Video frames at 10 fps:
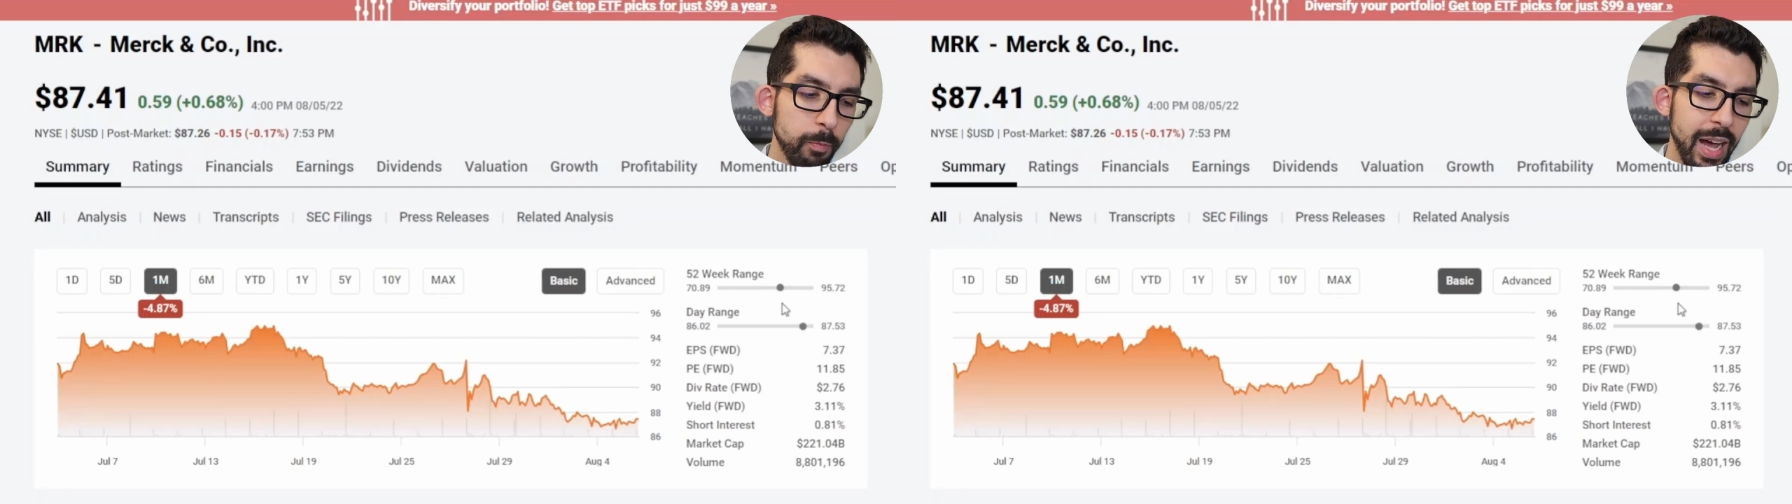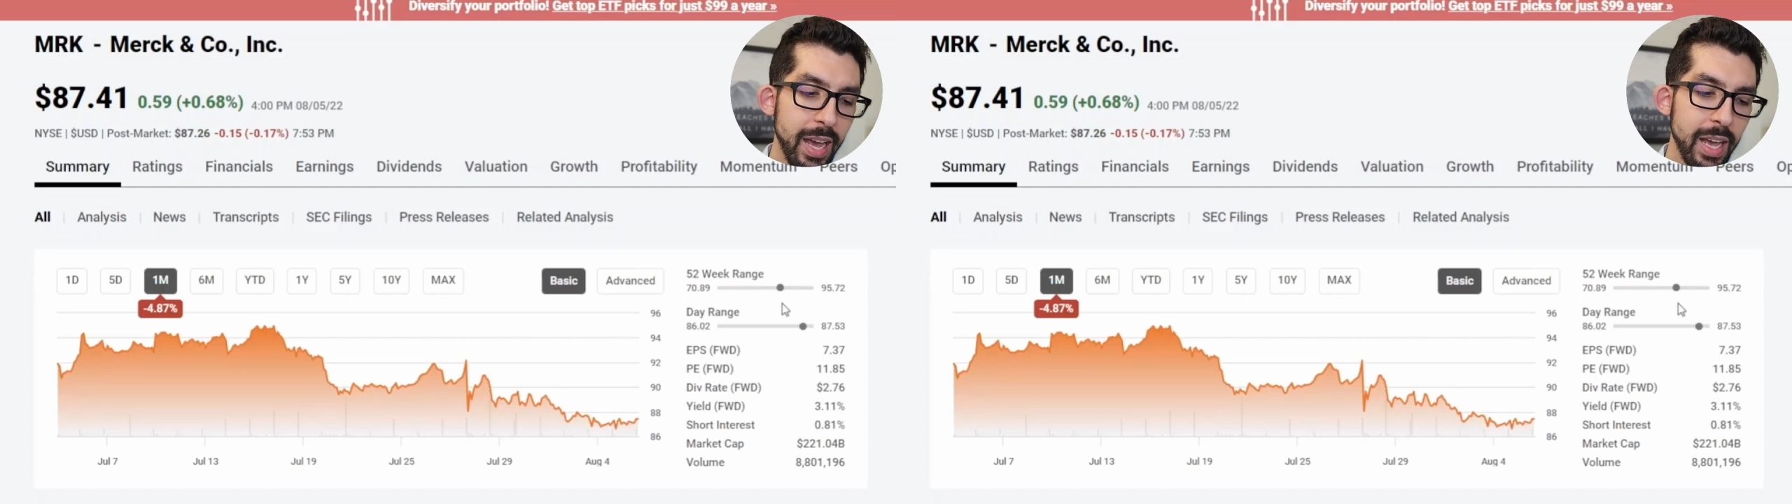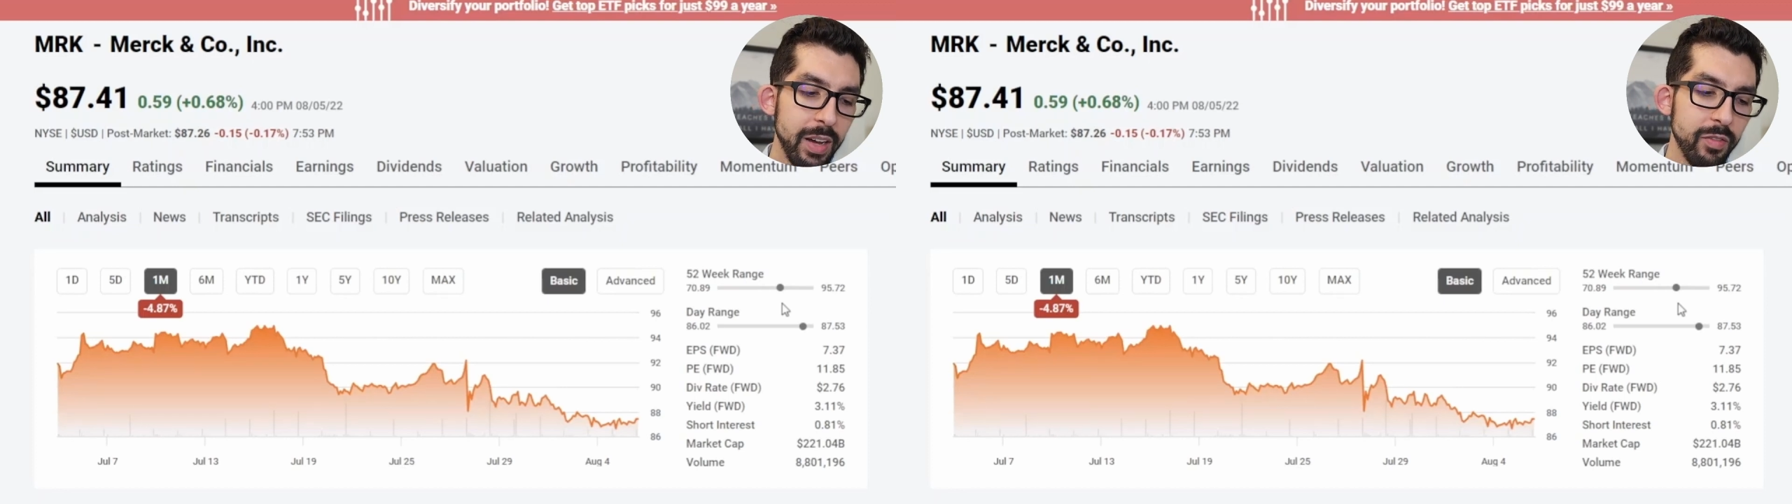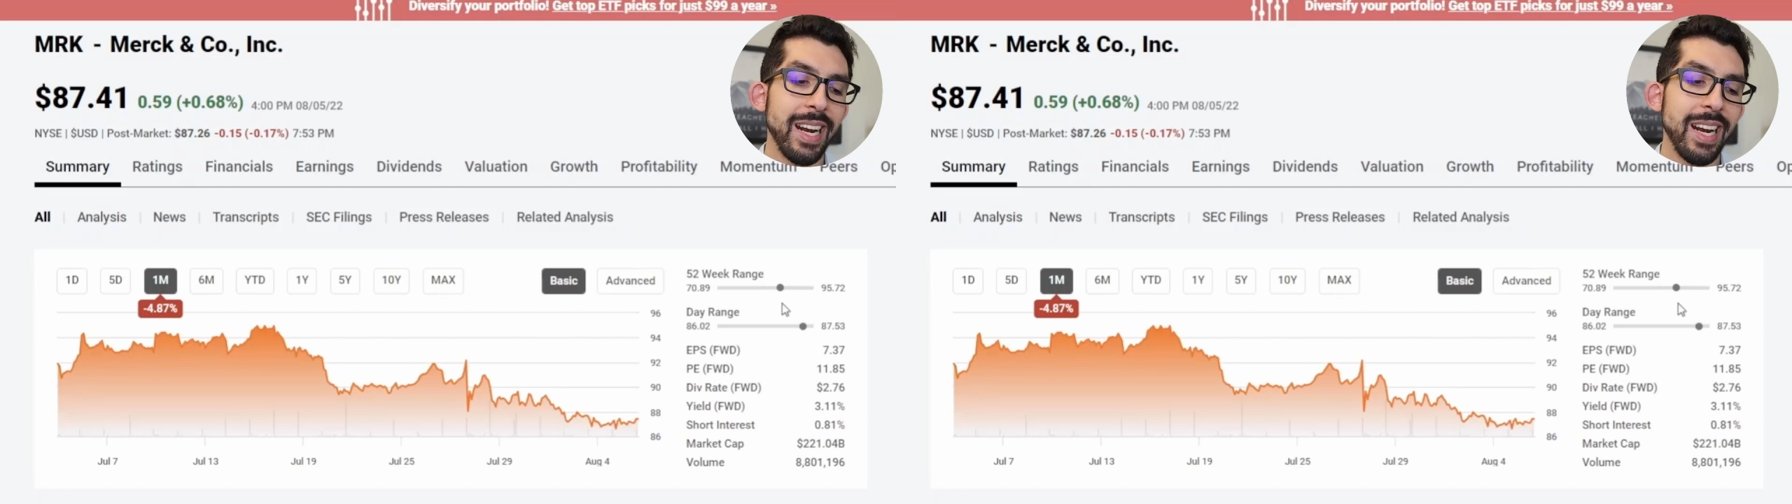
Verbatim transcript: high of